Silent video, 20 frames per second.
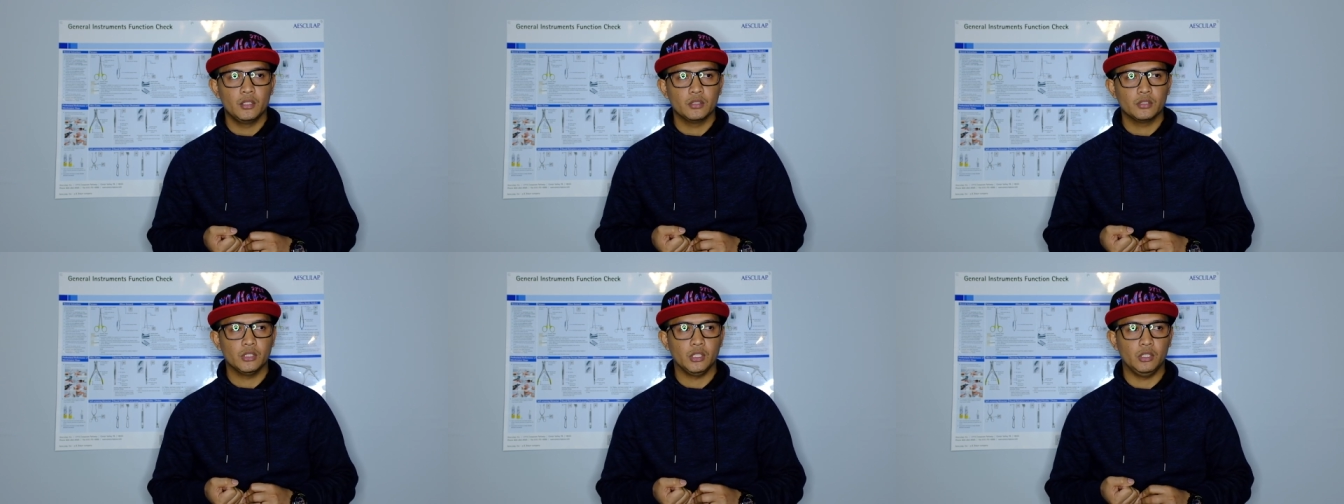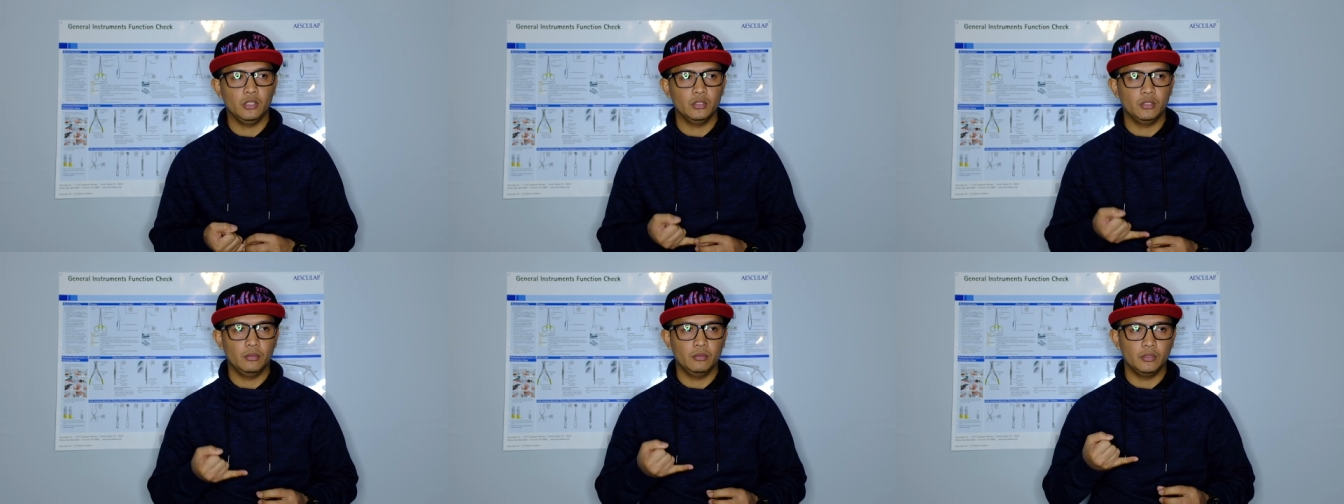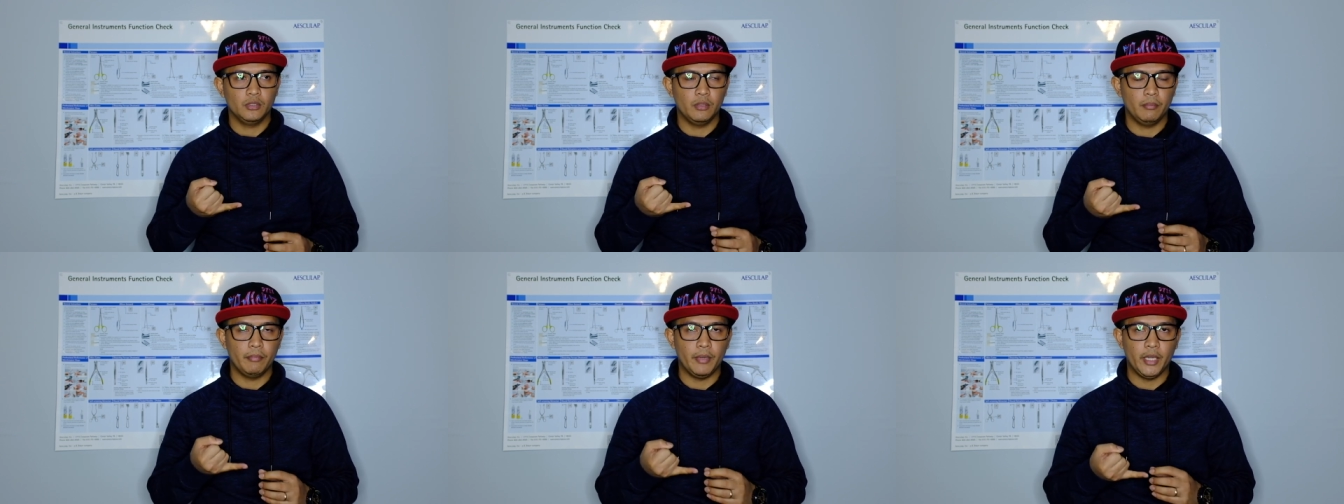So
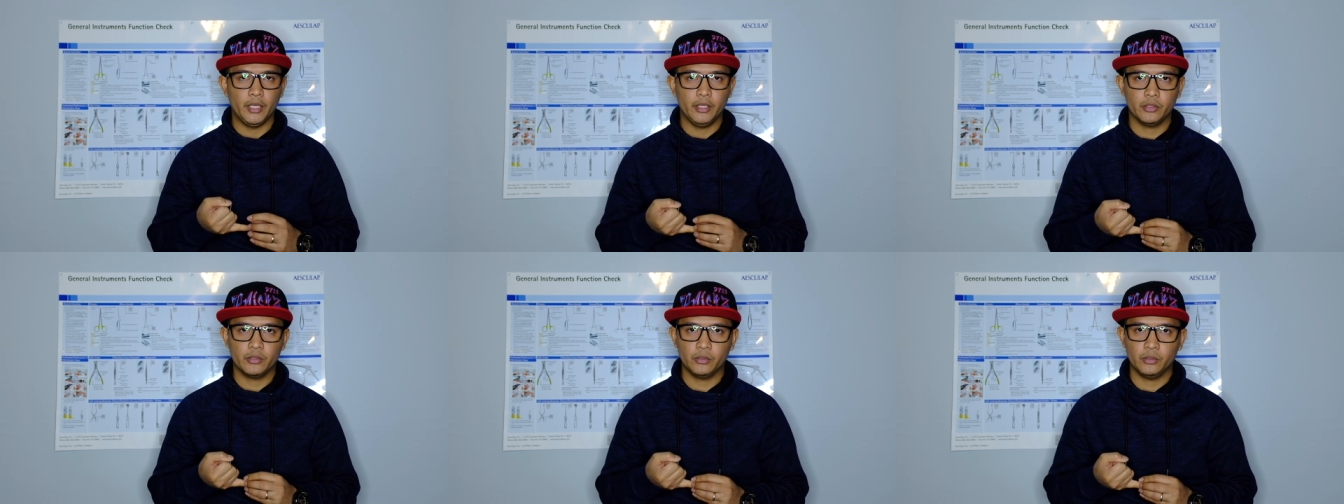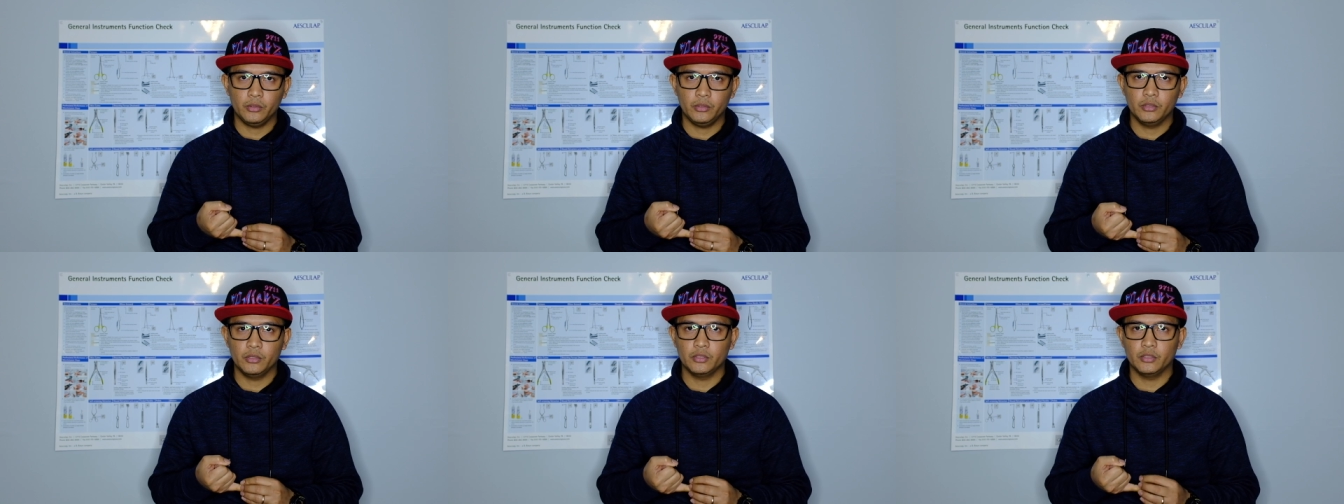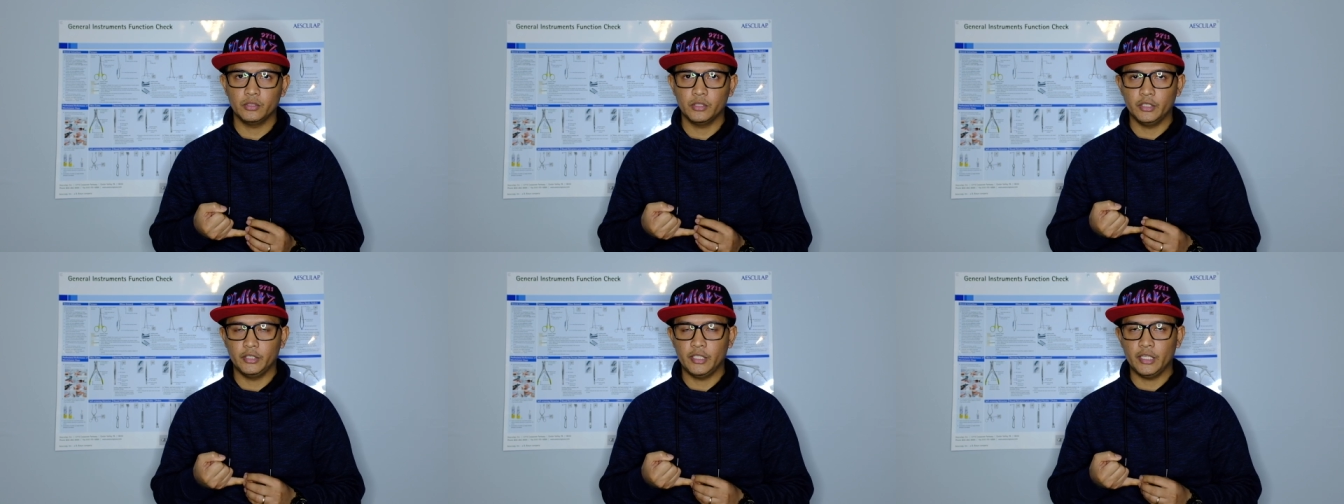the medical,
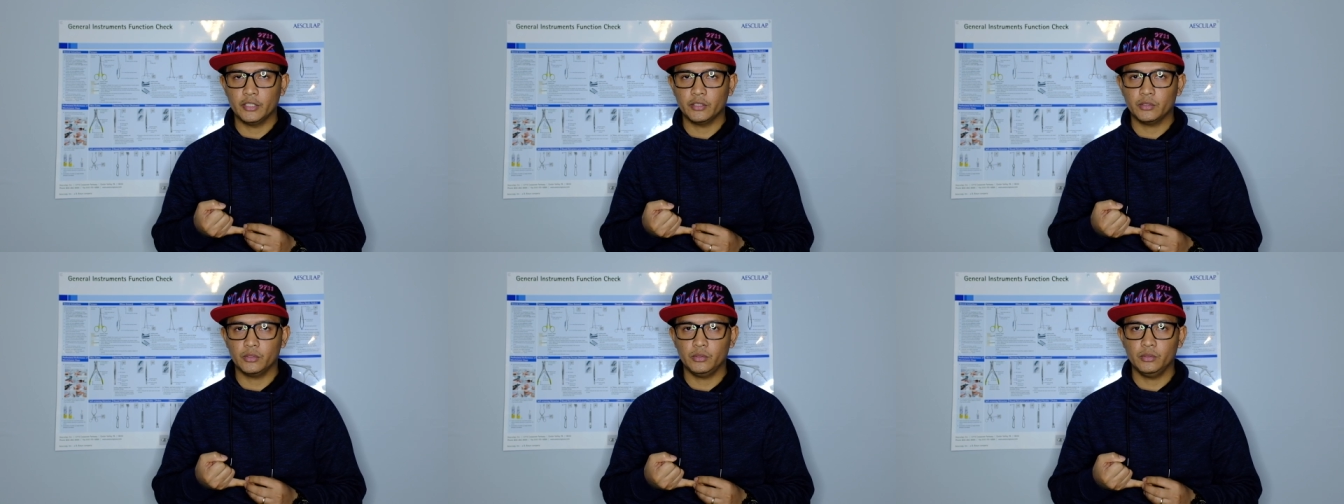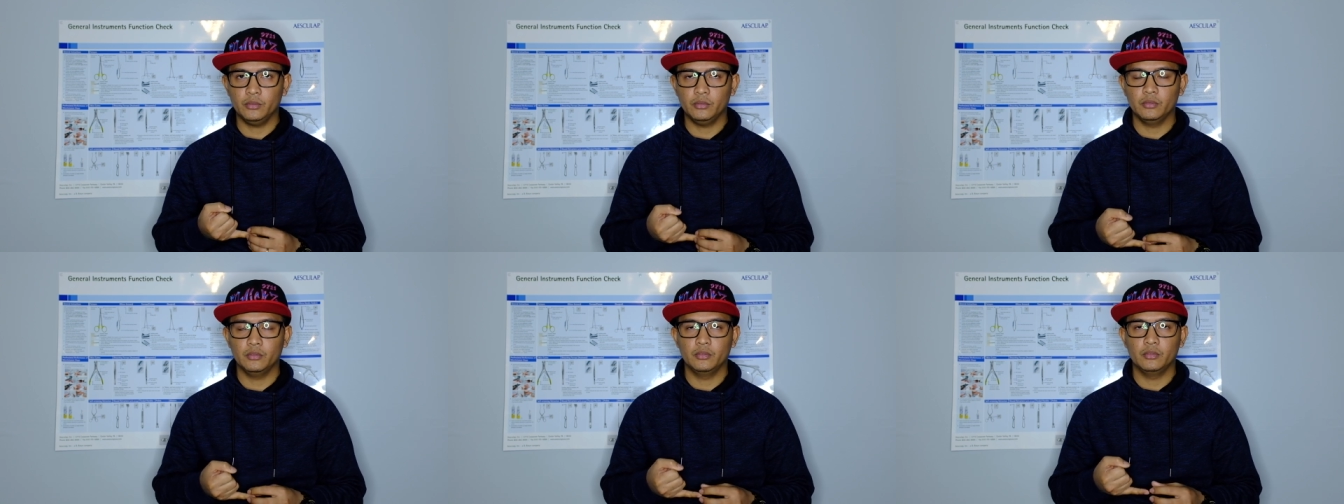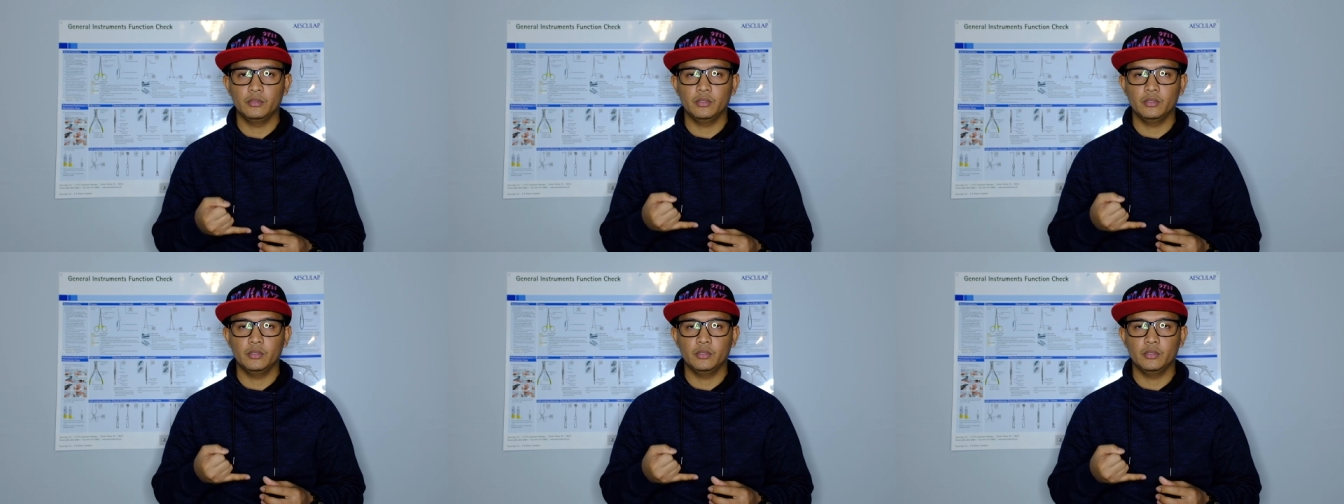the dental,